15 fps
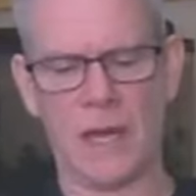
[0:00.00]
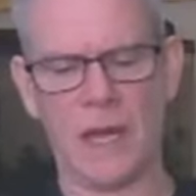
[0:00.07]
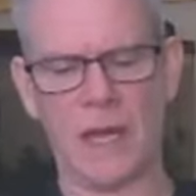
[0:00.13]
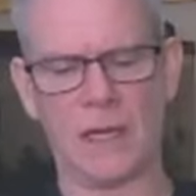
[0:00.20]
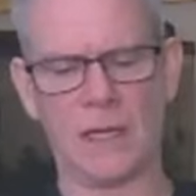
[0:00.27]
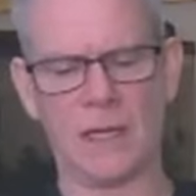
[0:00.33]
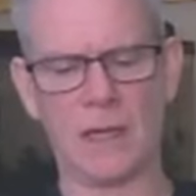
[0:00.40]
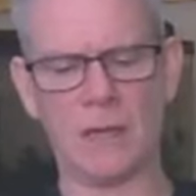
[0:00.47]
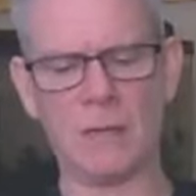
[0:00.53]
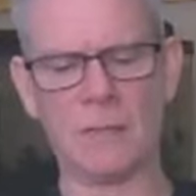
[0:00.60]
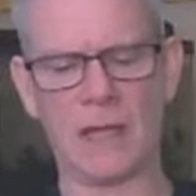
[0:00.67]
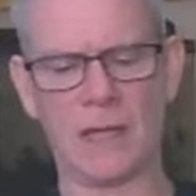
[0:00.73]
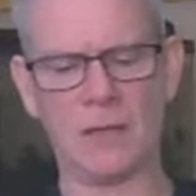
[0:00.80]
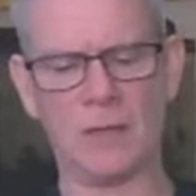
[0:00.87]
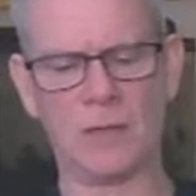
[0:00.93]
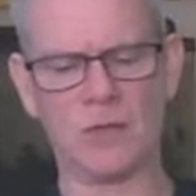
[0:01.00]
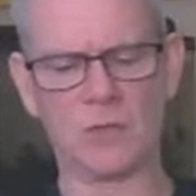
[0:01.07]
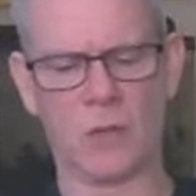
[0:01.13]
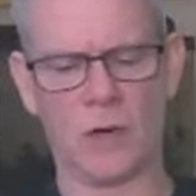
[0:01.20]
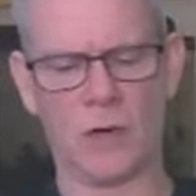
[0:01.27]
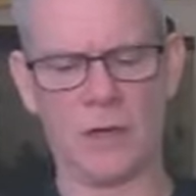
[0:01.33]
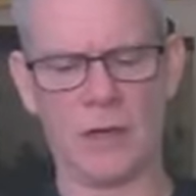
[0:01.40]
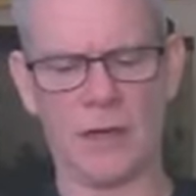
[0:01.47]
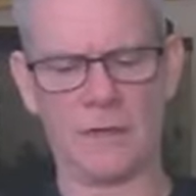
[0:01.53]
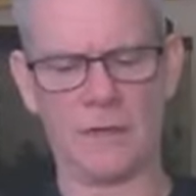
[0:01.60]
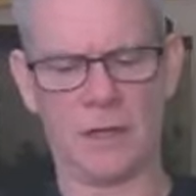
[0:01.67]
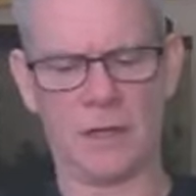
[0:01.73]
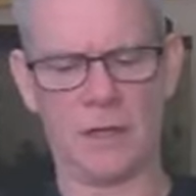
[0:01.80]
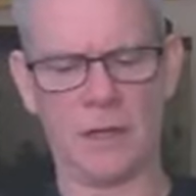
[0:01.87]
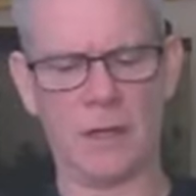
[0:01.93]
And a young man who was wearing
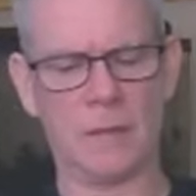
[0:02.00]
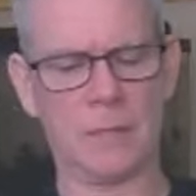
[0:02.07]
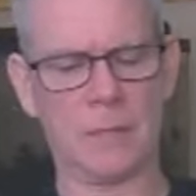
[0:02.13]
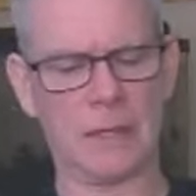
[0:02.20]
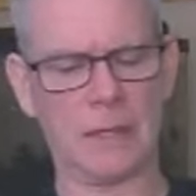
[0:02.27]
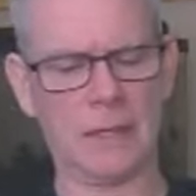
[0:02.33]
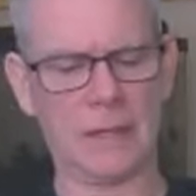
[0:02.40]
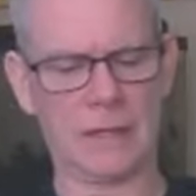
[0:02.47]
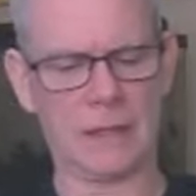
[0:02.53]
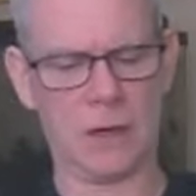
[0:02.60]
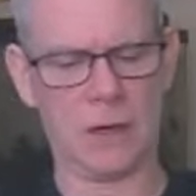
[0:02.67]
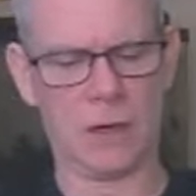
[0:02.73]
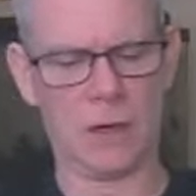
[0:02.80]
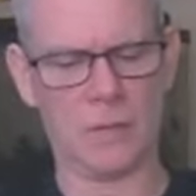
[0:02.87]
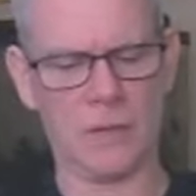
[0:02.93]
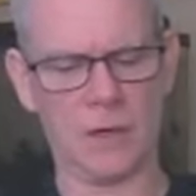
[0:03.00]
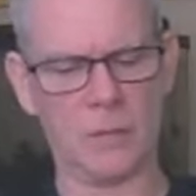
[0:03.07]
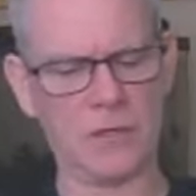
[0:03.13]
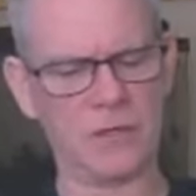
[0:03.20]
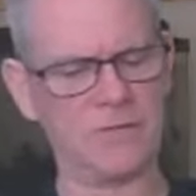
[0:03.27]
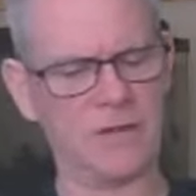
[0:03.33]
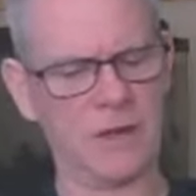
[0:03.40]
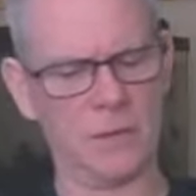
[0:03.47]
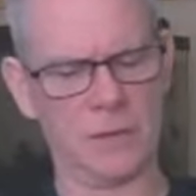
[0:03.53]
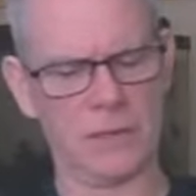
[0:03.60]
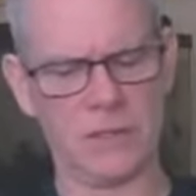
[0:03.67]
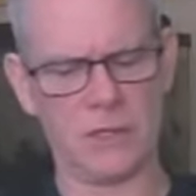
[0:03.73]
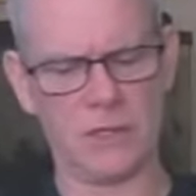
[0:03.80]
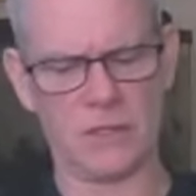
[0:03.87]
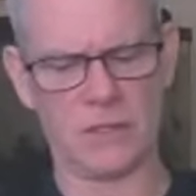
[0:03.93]
nothing but a linen garment was following
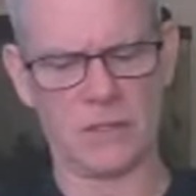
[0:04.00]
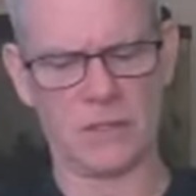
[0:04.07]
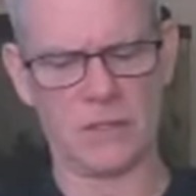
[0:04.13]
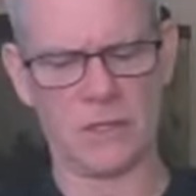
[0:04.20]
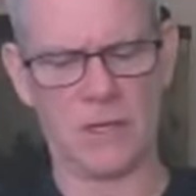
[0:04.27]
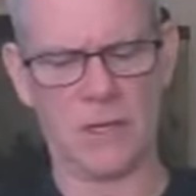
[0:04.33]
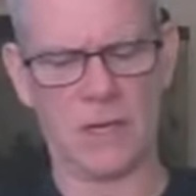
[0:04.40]
Jesus.